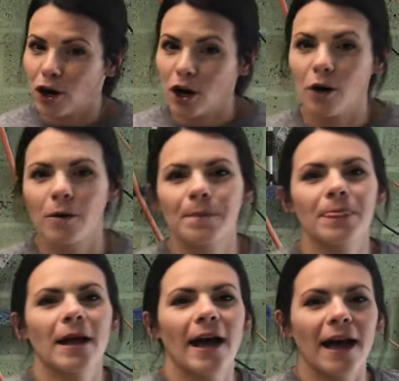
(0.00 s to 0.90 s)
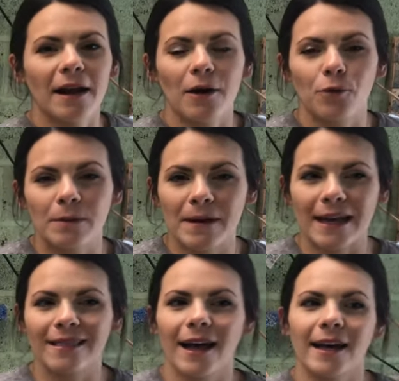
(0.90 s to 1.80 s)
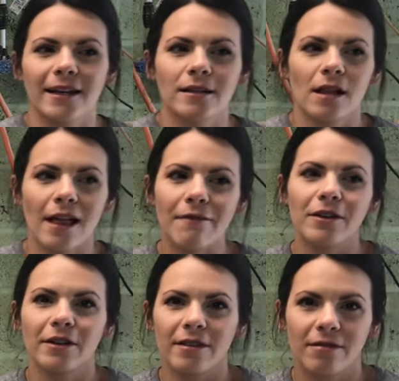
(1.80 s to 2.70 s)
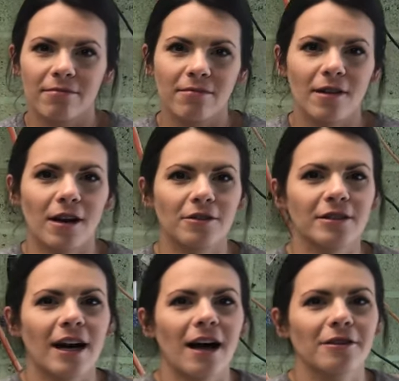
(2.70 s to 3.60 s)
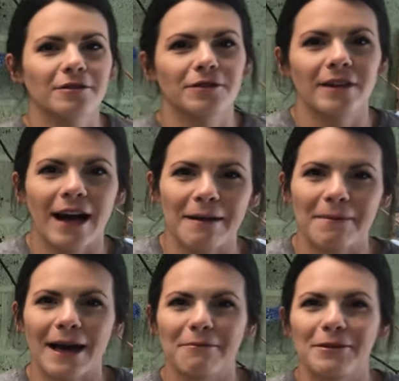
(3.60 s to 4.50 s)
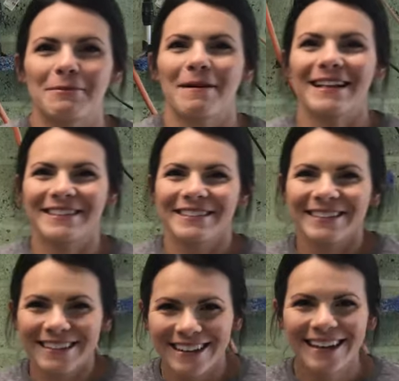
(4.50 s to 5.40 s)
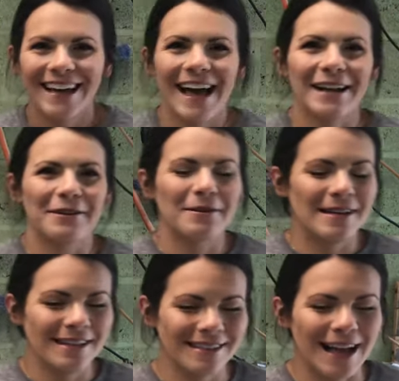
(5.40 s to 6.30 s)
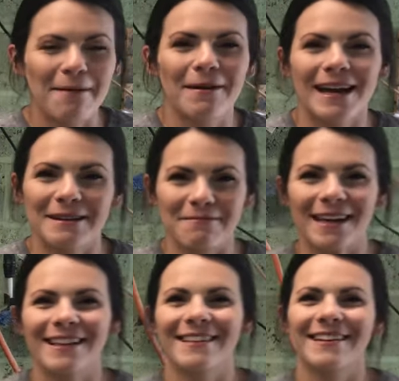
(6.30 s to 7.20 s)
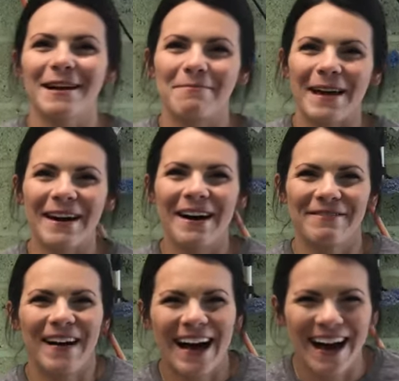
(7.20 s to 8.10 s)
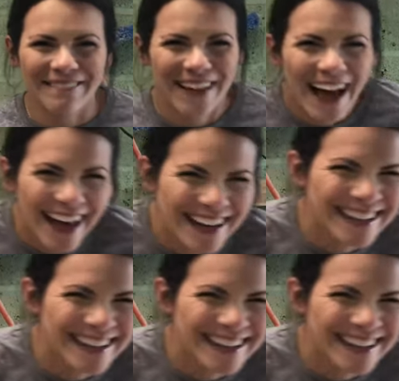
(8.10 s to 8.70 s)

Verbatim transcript: Pro, and we paid like $1,100 for the iPad with pencil, and Queenie's not paying me until I pay off my iPad.